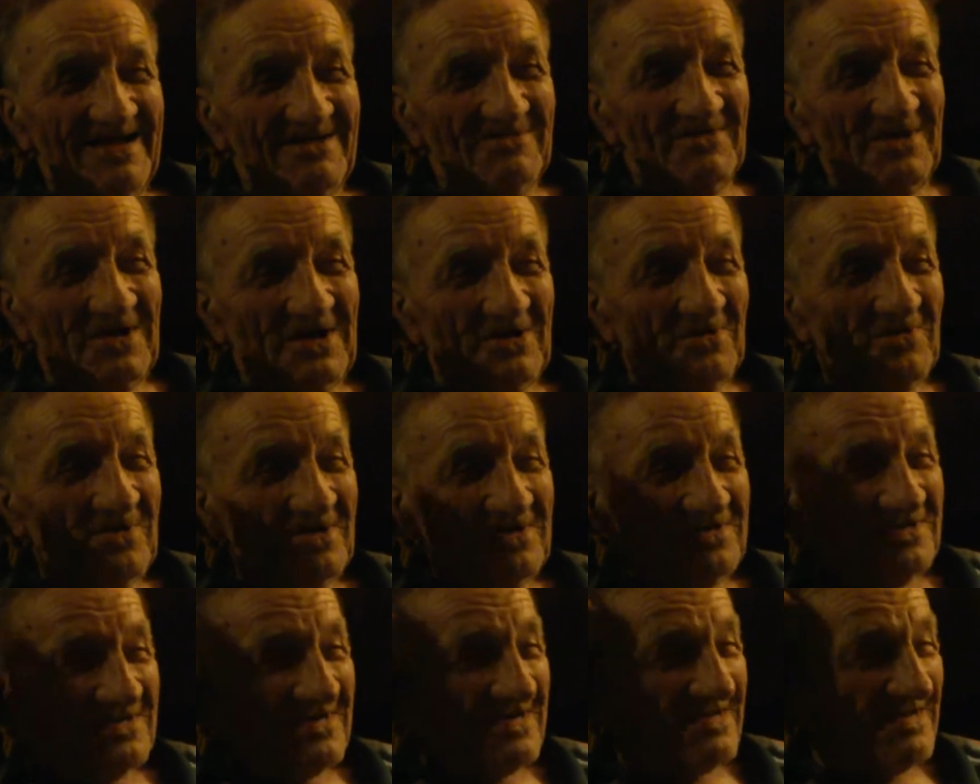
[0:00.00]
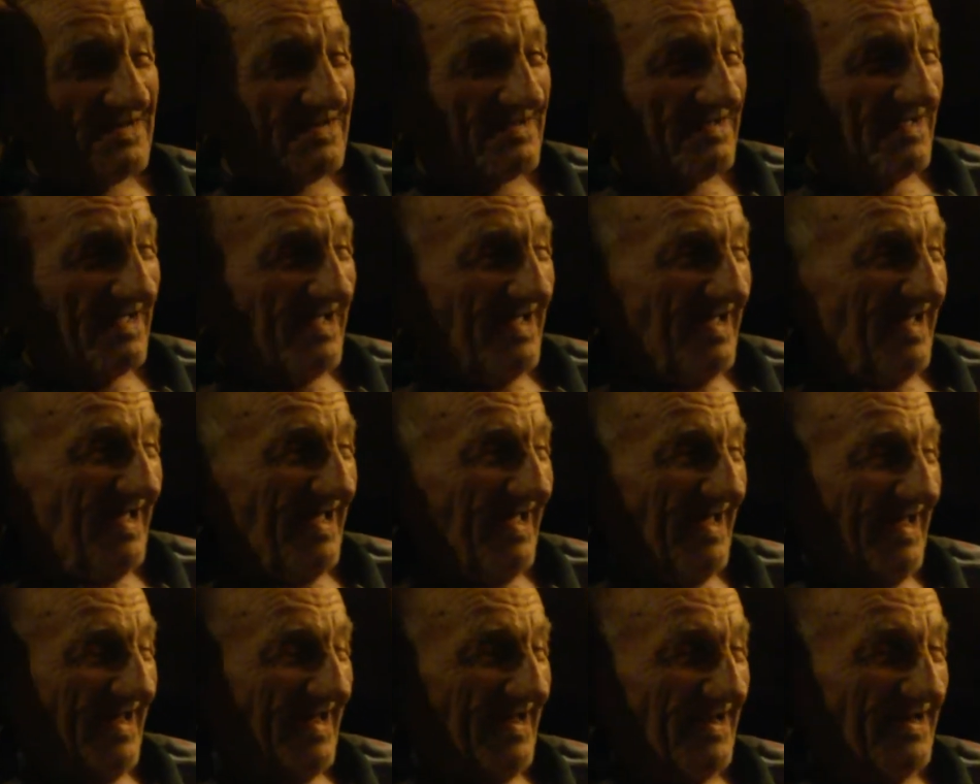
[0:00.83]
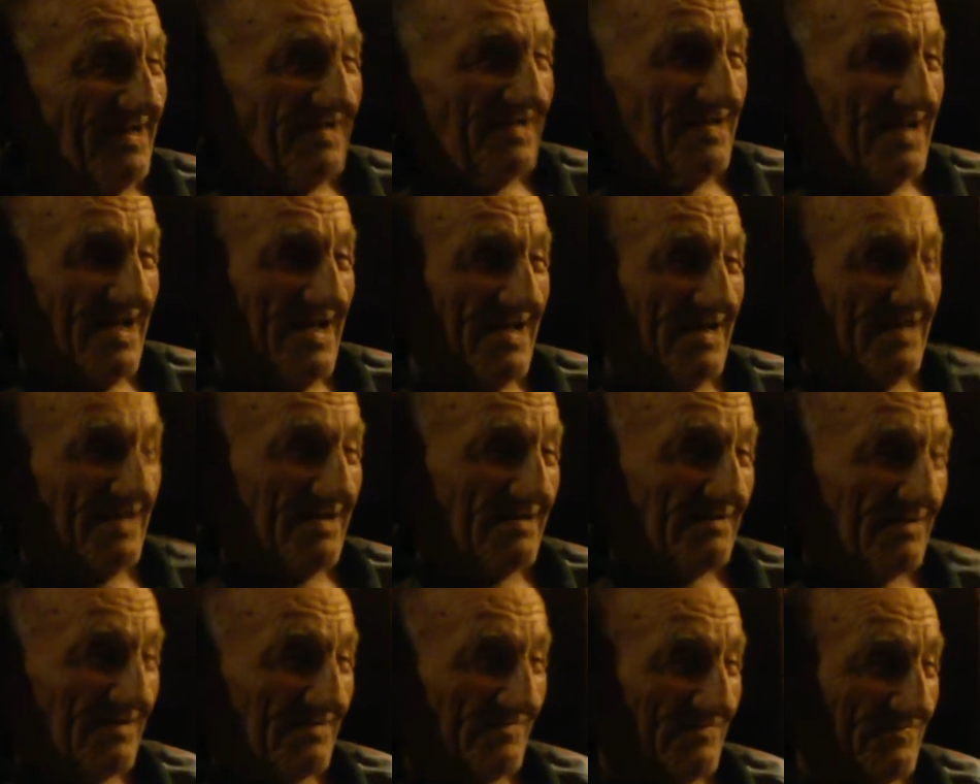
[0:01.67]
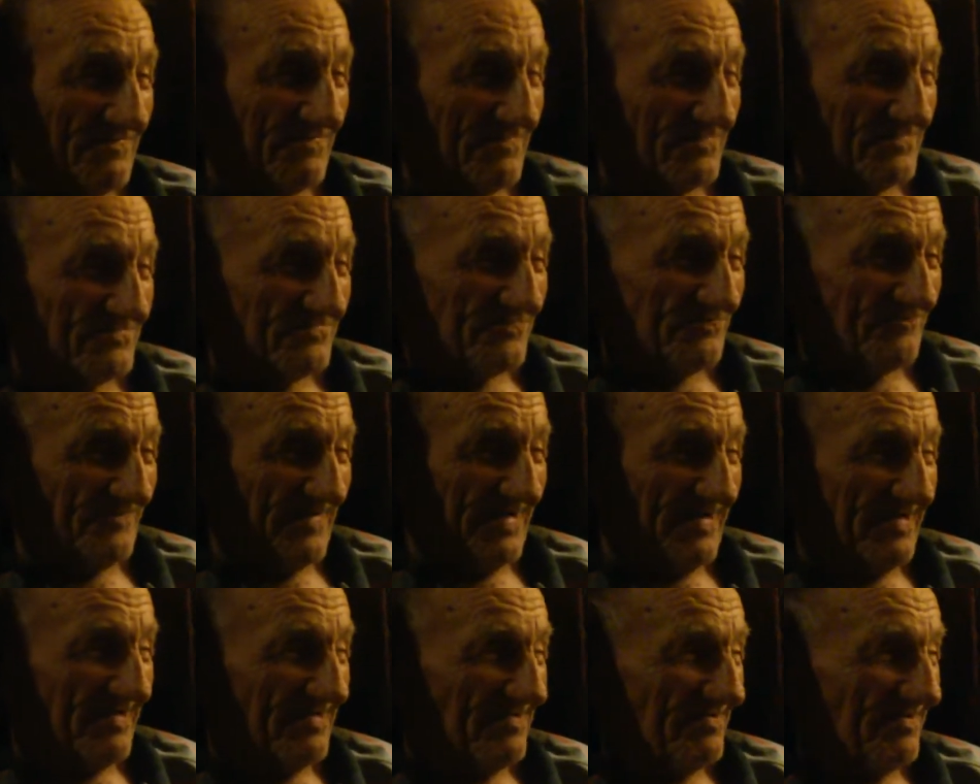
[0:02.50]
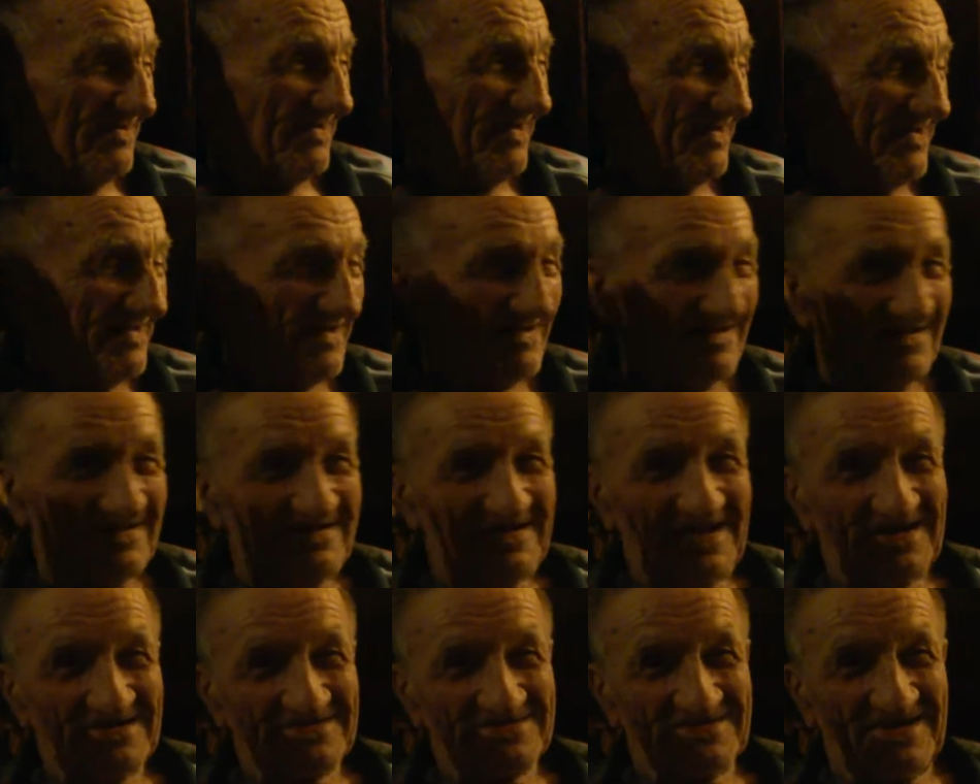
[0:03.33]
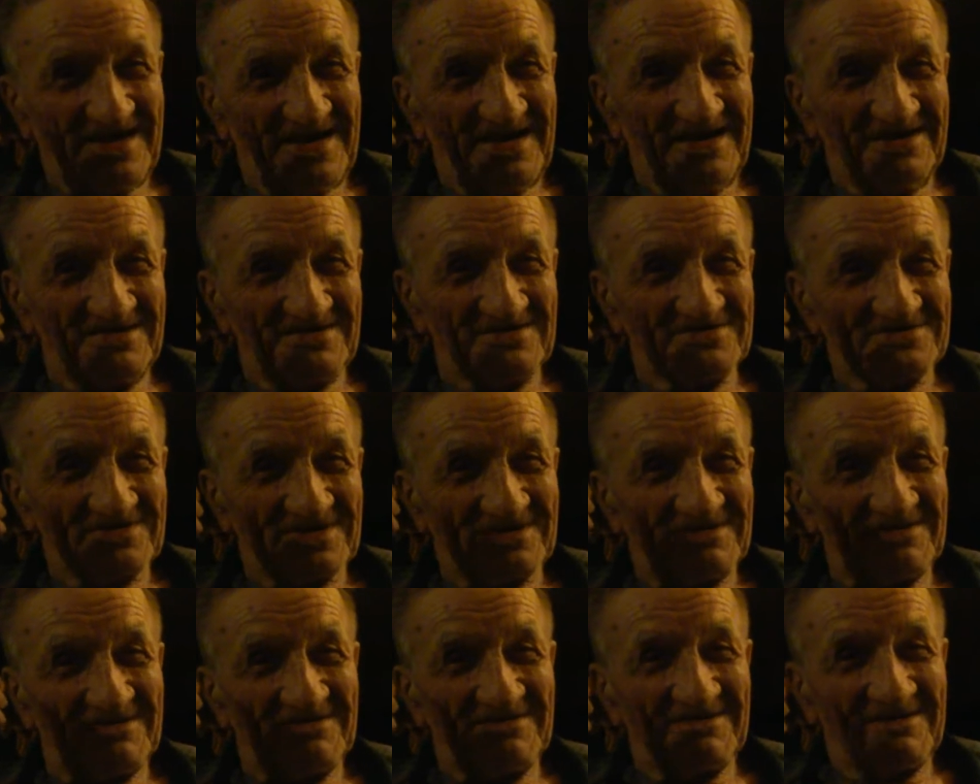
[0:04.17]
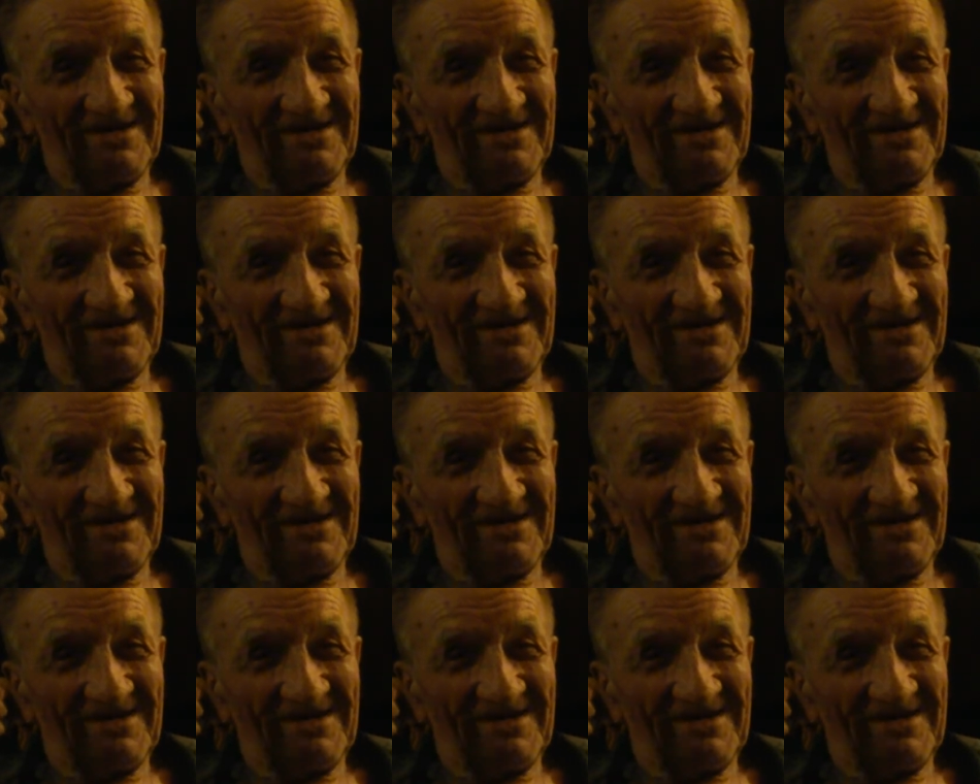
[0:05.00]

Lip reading: Well, I went to Indiana fair next day or so.